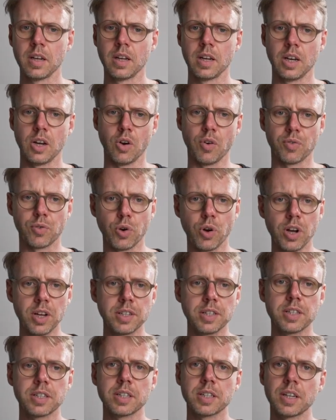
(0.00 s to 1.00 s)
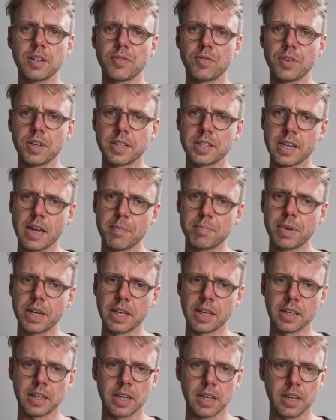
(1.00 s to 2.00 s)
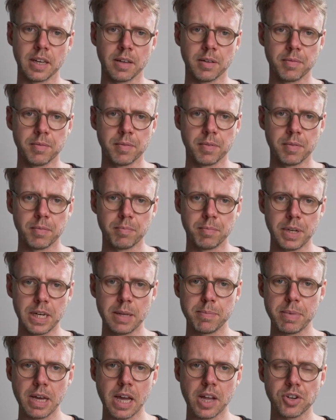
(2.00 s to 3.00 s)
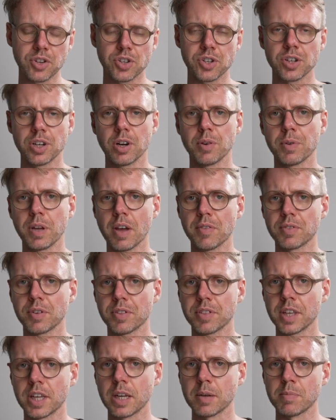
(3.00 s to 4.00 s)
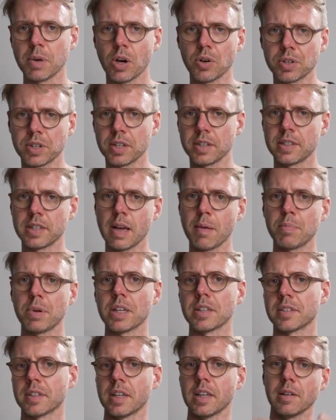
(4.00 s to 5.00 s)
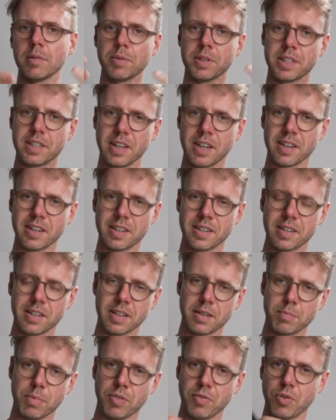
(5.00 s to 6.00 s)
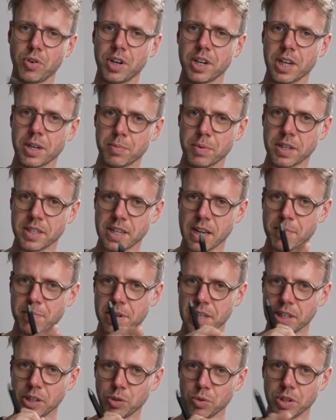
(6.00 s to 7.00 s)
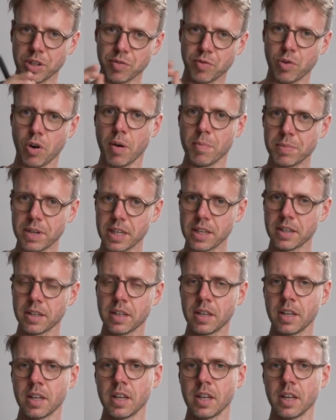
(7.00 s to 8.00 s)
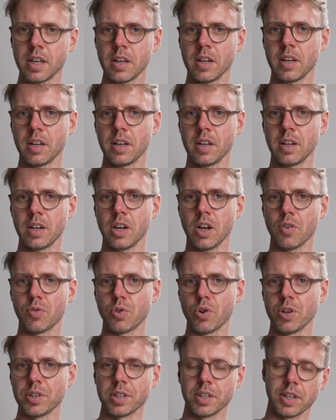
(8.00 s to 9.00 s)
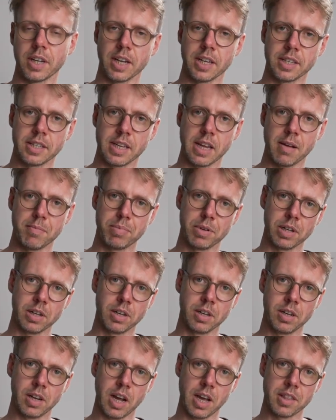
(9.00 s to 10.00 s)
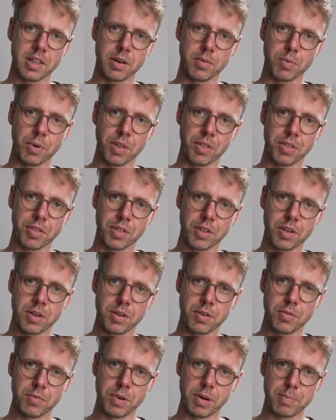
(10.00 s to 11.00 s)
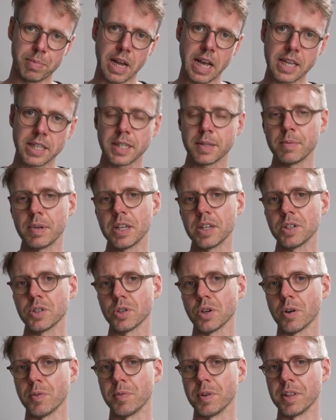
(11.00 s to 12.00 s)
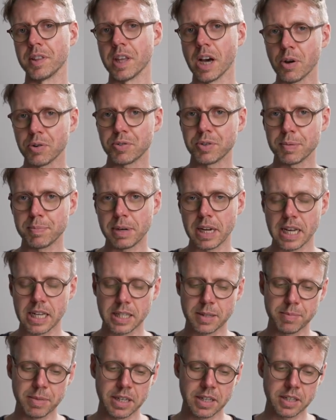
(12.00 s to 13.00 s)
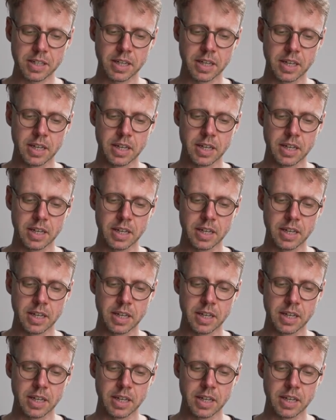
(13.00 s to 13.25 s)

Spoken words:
Now, of course, if we're sampling the mini batch, now we have to think about the sampling scale. We said before that we're sampling uniformly. Now, of course, you can sample either with replacement or without replacement.